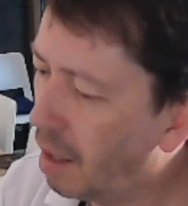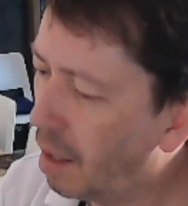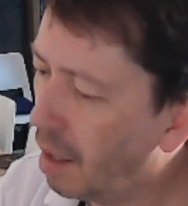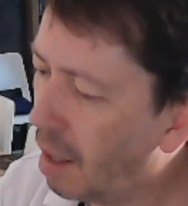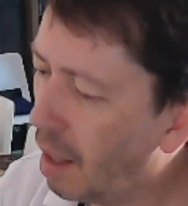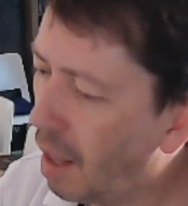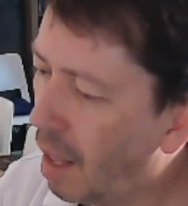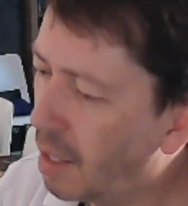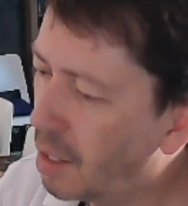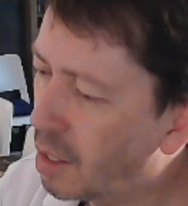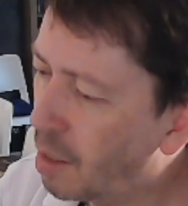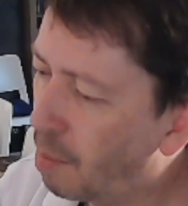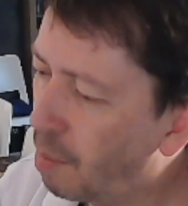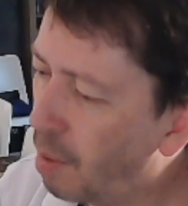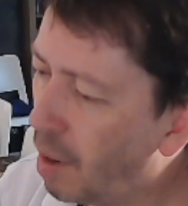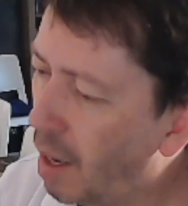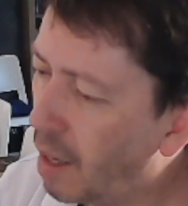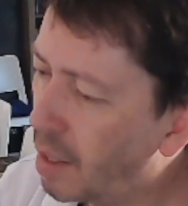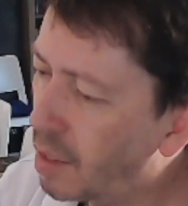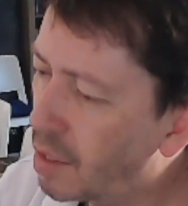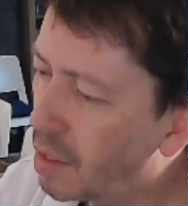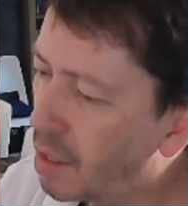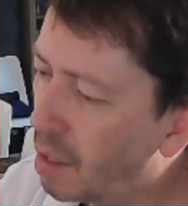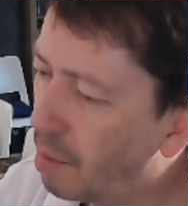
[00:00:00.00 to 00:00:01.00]
It's a
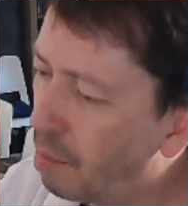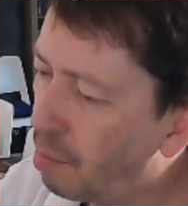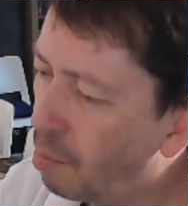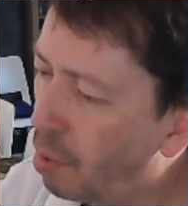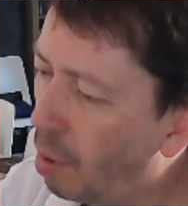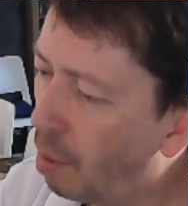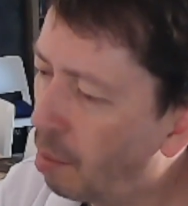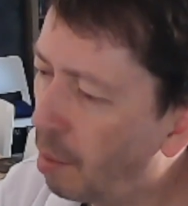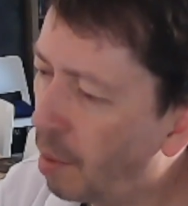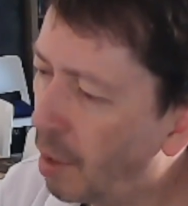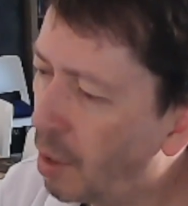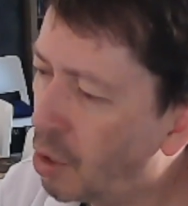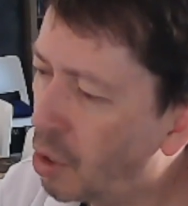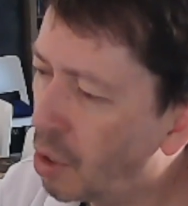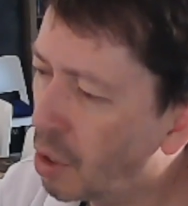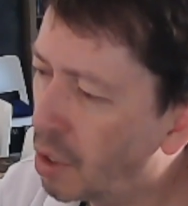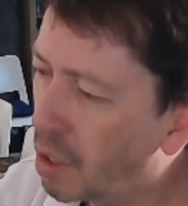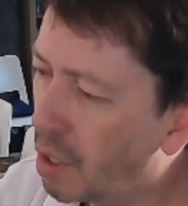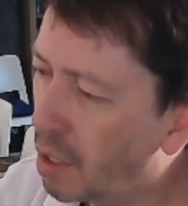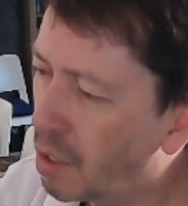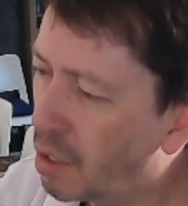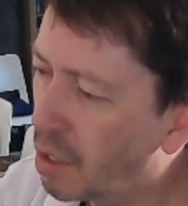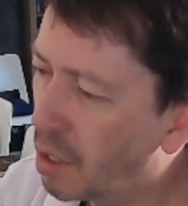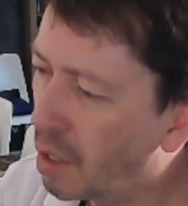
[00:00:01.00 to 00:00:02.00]
place that probably just
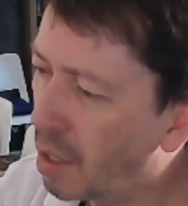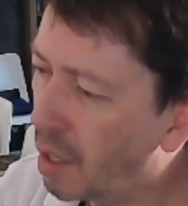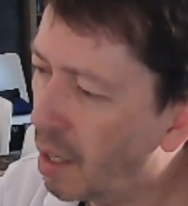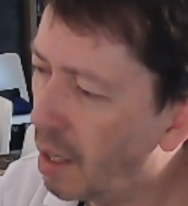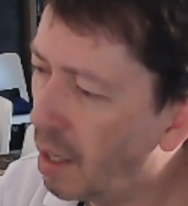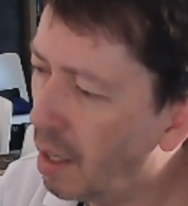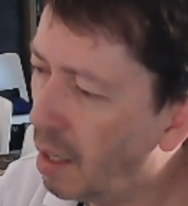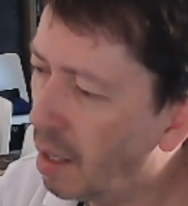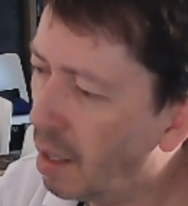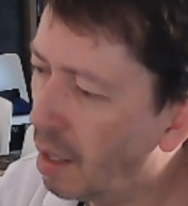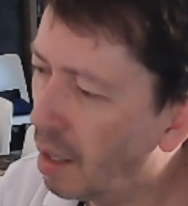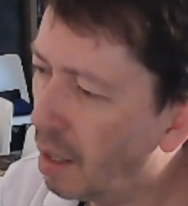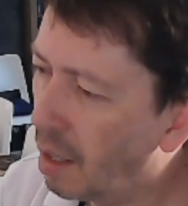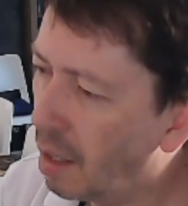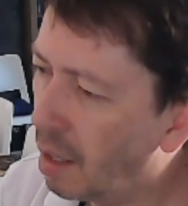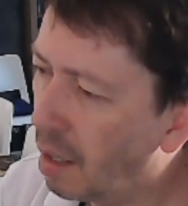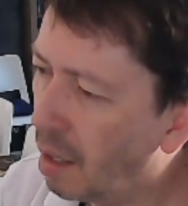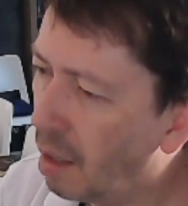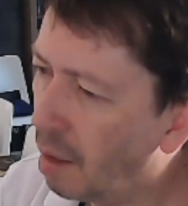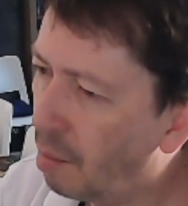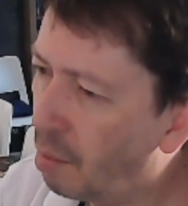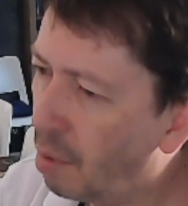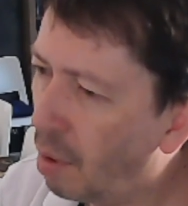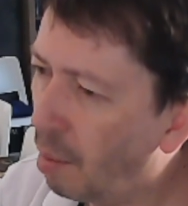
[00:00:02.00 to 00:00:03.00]
into the
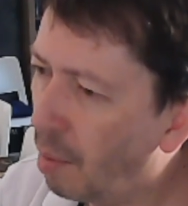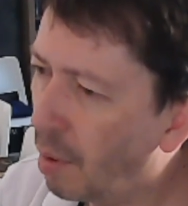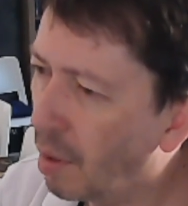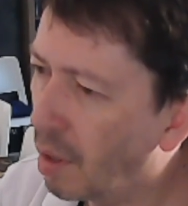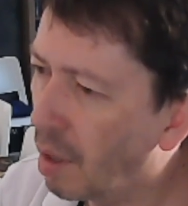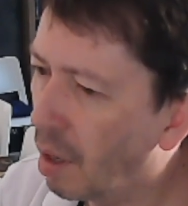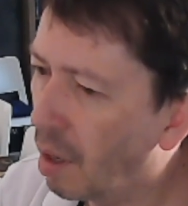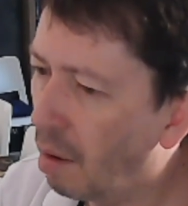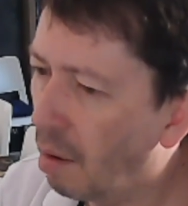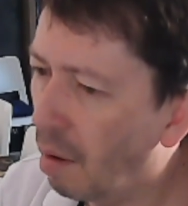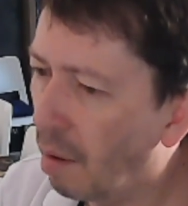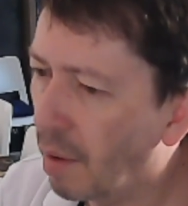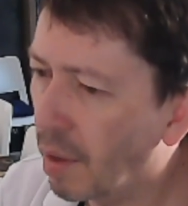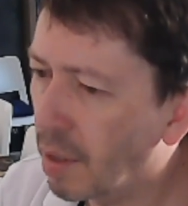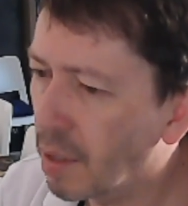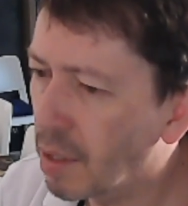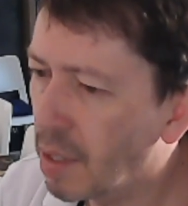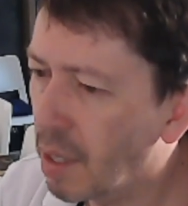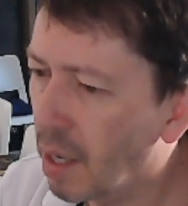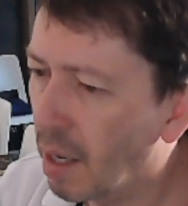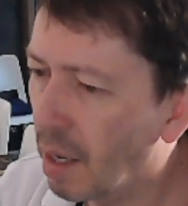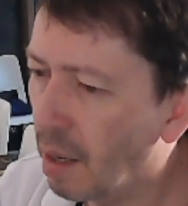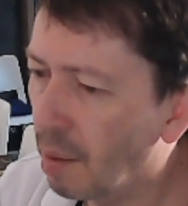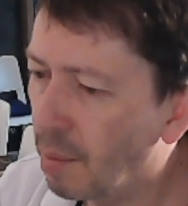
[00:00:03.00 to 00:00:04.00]
heroic
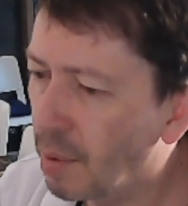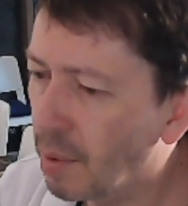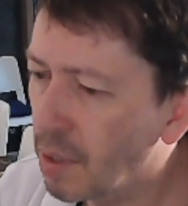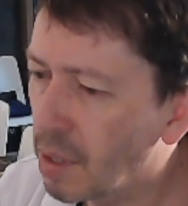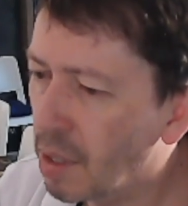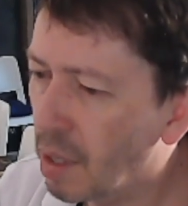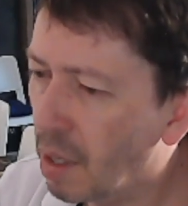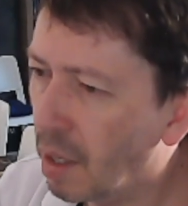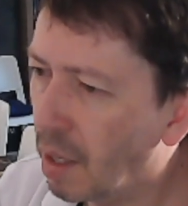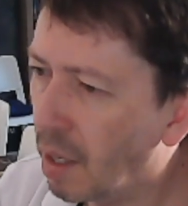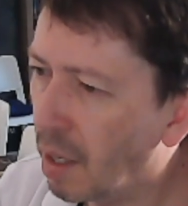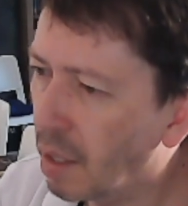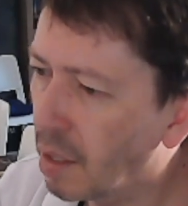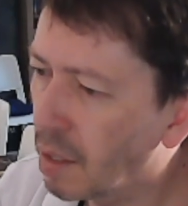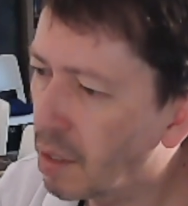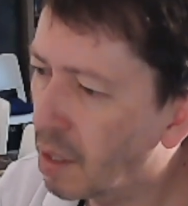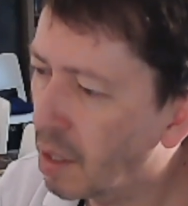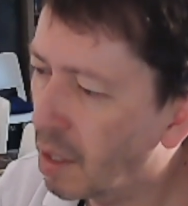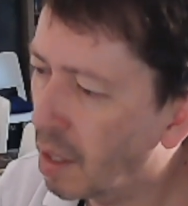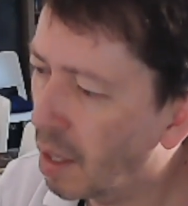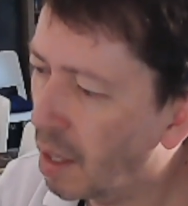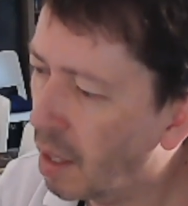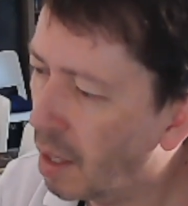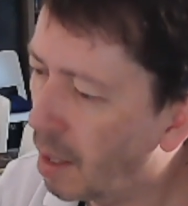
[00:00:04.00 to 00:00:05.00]
tier, but certainly into
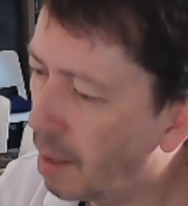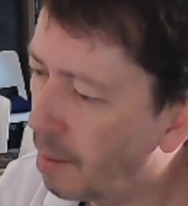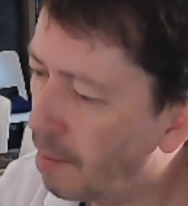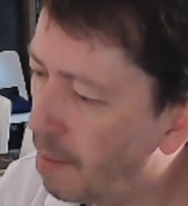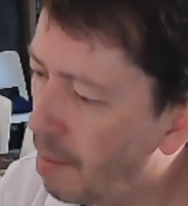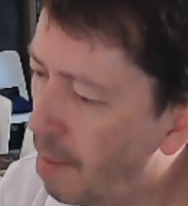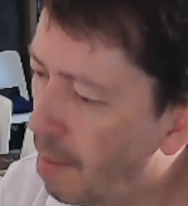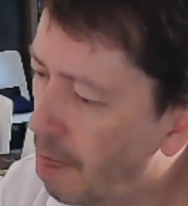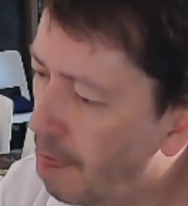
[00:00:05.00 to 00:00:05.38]
the